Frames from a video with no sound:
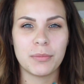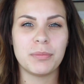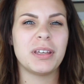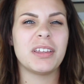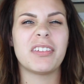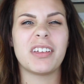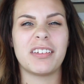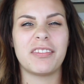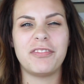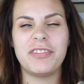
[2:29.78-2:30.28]

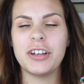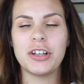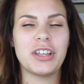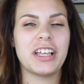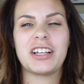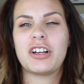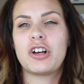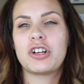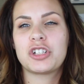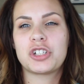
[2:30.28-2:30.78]
feel
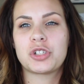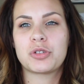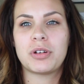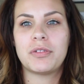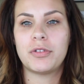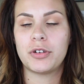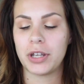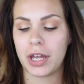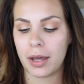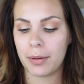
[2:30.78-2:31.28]
like all
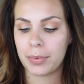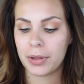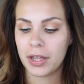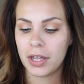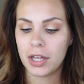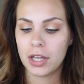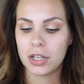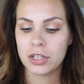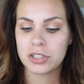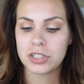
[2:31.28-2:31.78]
shriveled up.
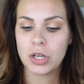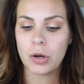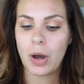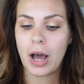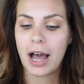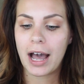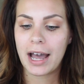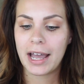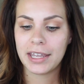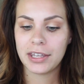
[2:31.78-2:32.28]
So
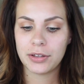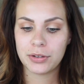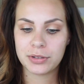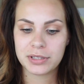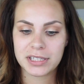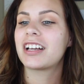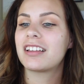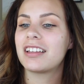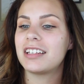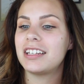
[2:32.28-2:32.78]
I
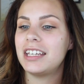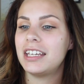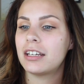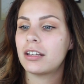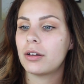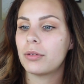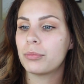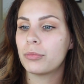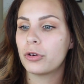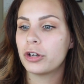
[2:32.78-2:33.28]
use the
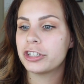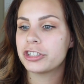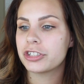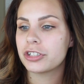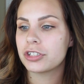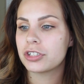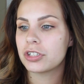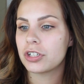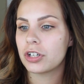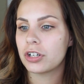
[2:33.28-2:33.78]
Clinique
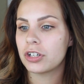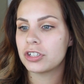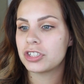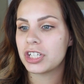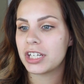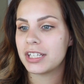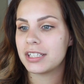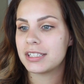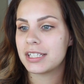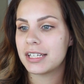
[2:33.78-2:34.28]
Moisture Surge
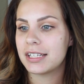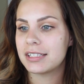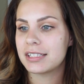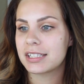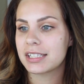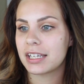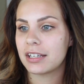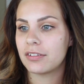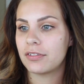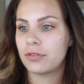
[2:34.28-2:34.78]
Intense
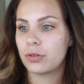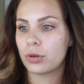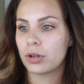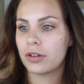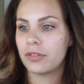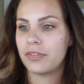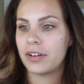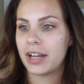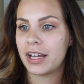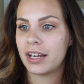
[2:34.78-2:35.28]
Skin
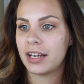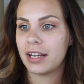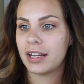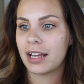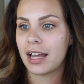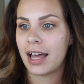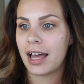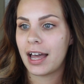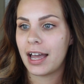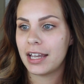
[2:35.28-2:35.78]

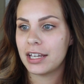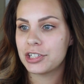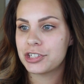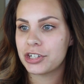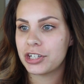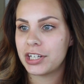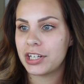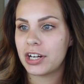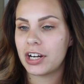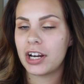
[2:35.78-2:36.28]
Fortifying
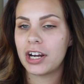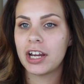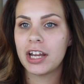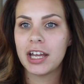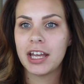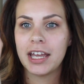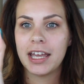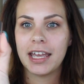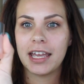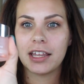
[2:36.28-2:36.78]
Hydrator.
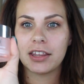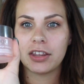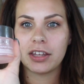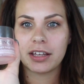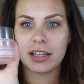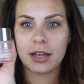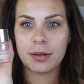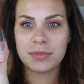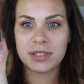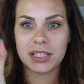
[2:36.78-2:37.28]

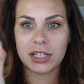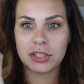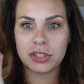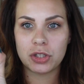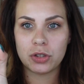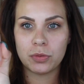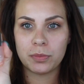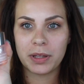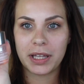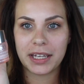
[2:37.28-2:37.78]
It comes in a
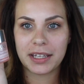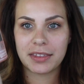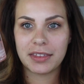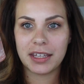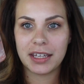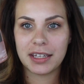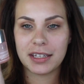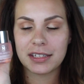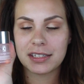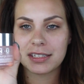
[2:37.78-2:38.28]
tube like
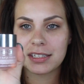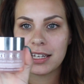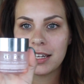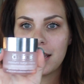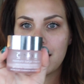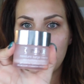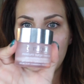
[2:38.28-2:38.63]
this.